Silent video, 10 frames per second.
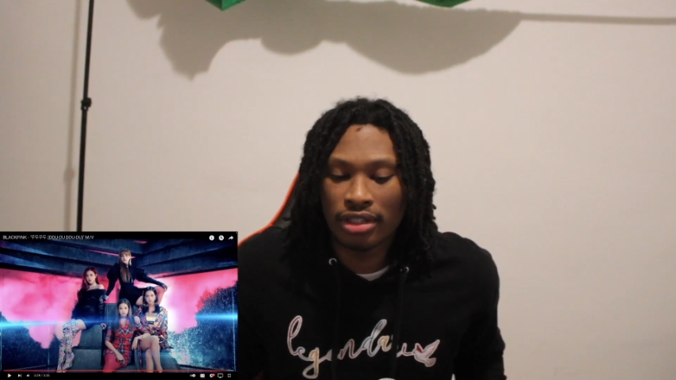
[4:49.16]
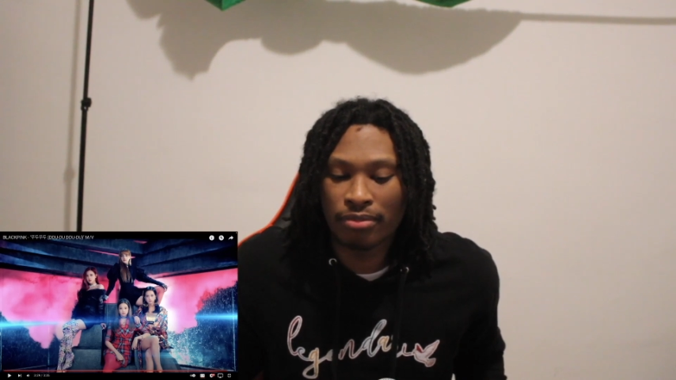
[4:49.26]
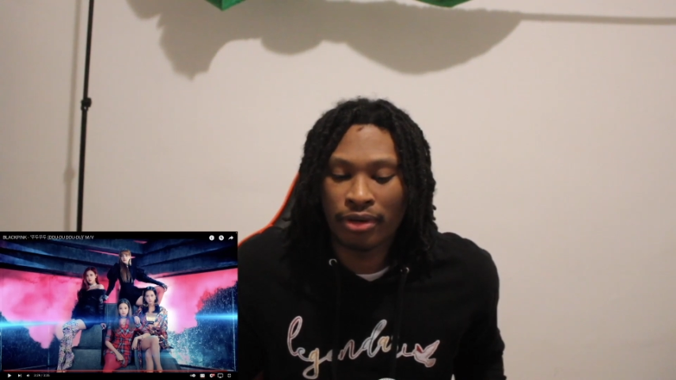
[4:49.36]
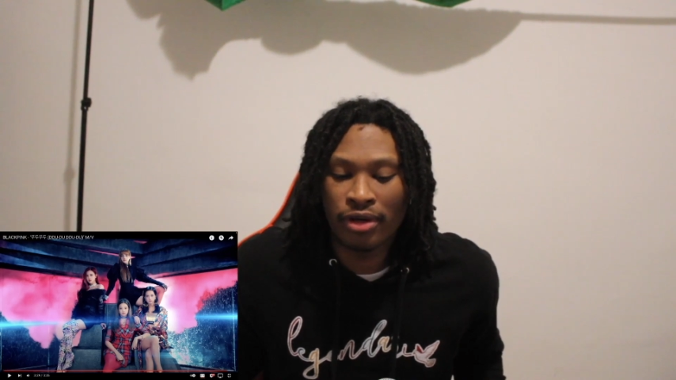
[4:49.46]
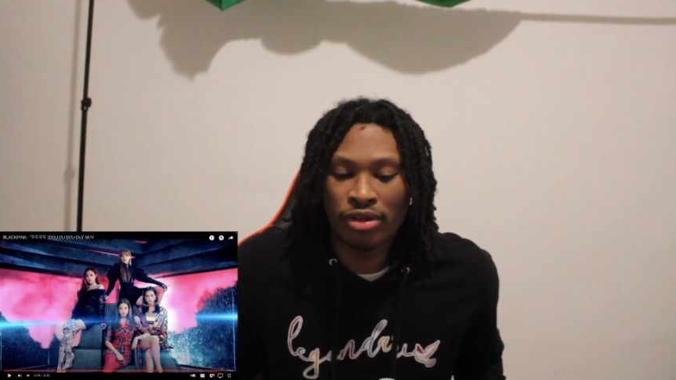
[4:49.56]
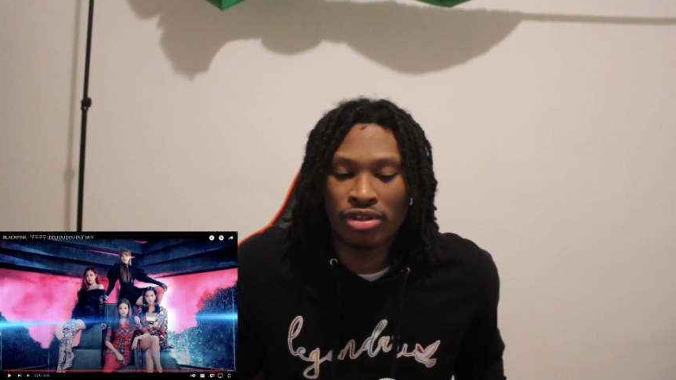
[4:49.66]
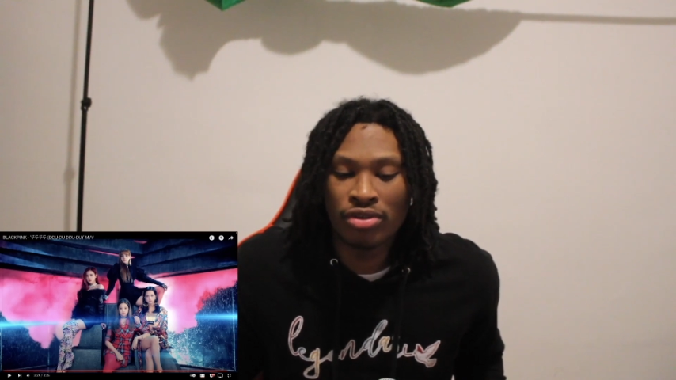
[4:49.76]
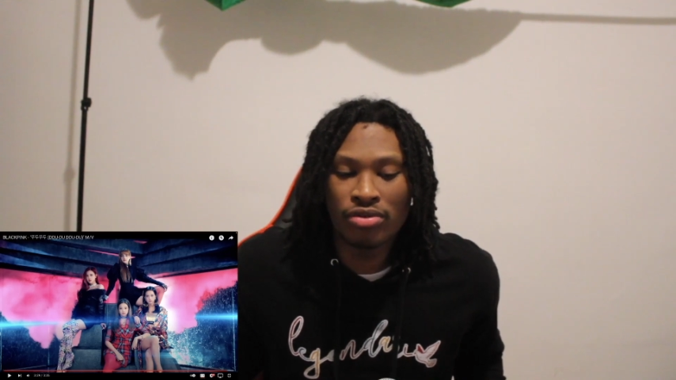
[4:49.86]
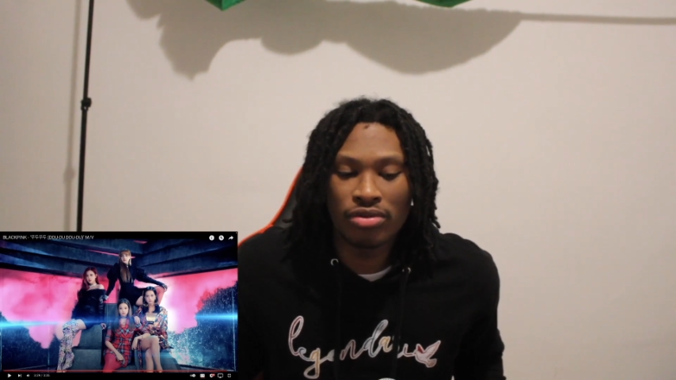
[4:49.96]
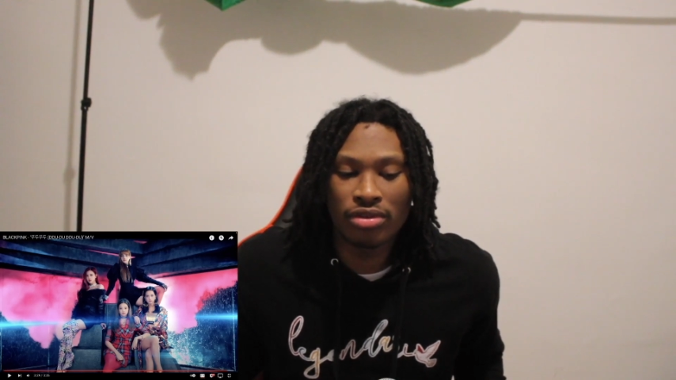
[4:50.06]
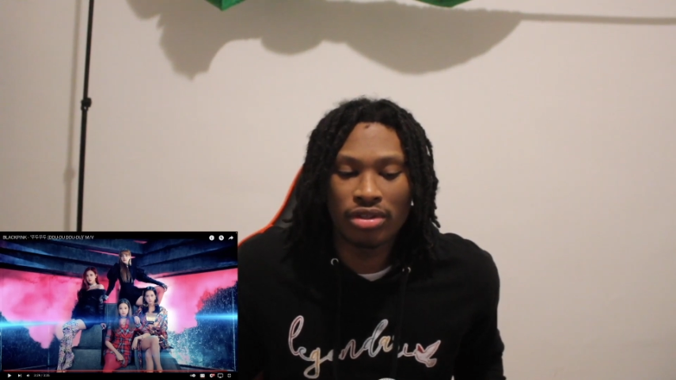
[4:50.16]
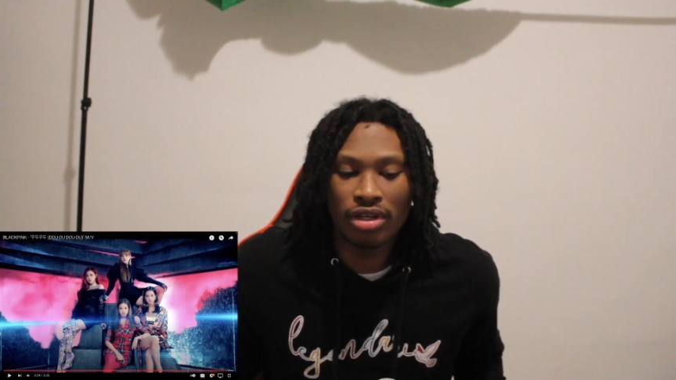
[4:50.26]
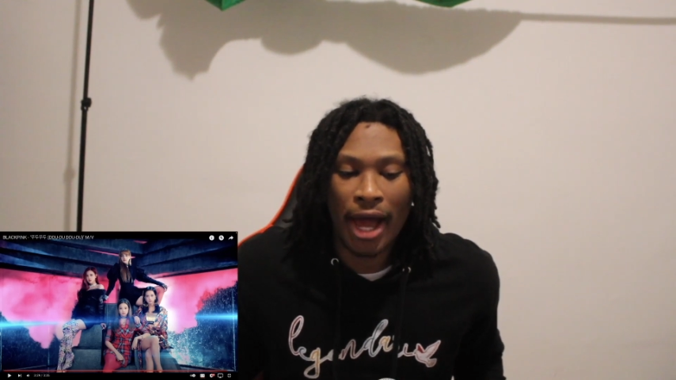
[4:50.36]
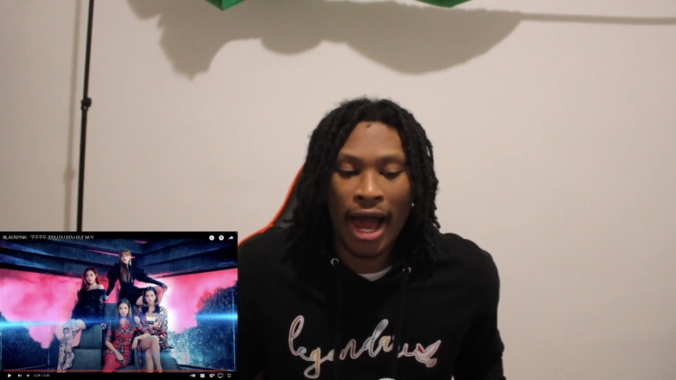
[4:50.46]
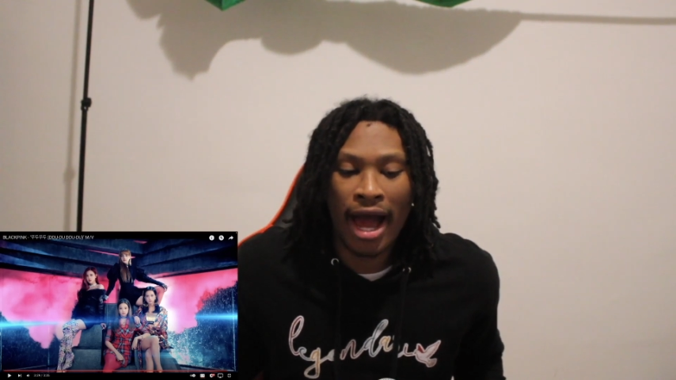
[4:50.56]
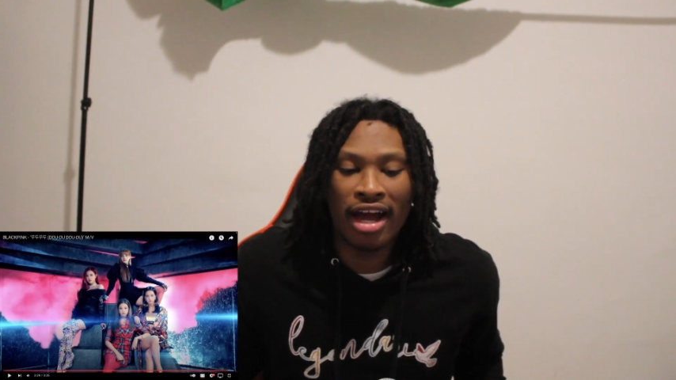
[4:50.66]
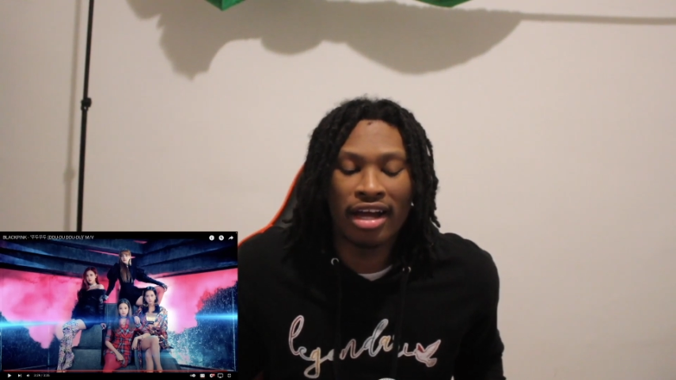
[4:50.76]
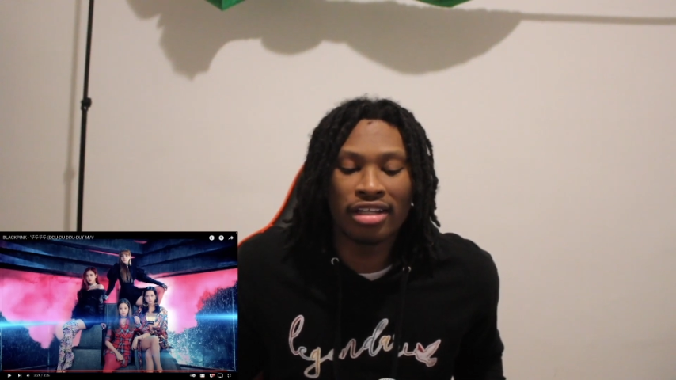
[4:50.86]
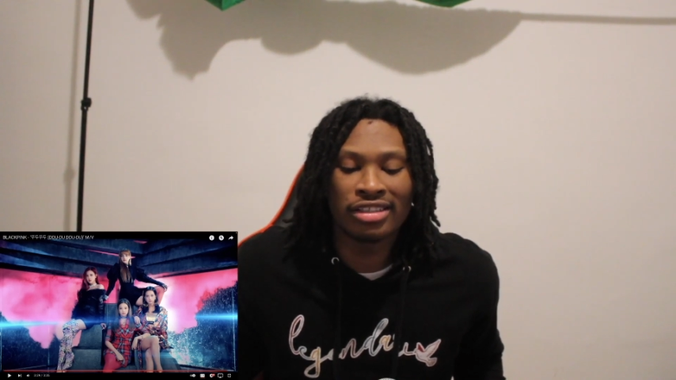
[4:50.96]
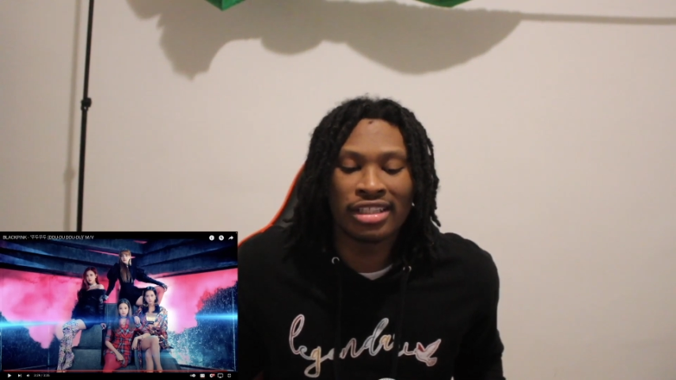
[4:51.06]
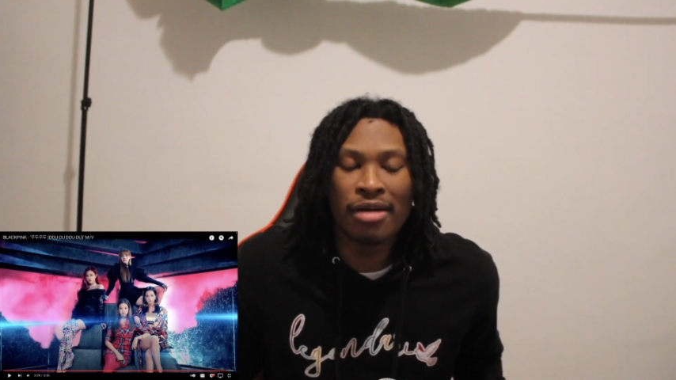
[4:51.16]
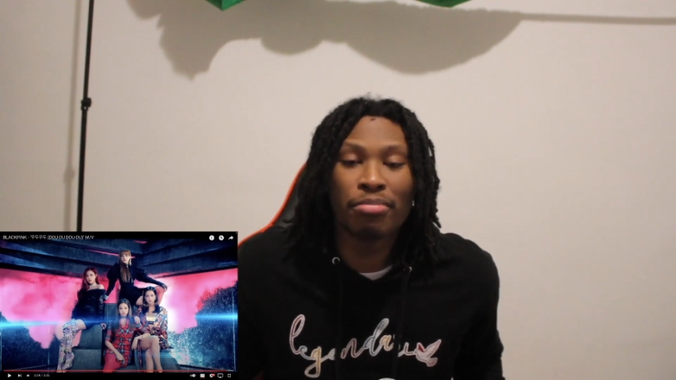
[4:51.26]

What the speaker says: bro, some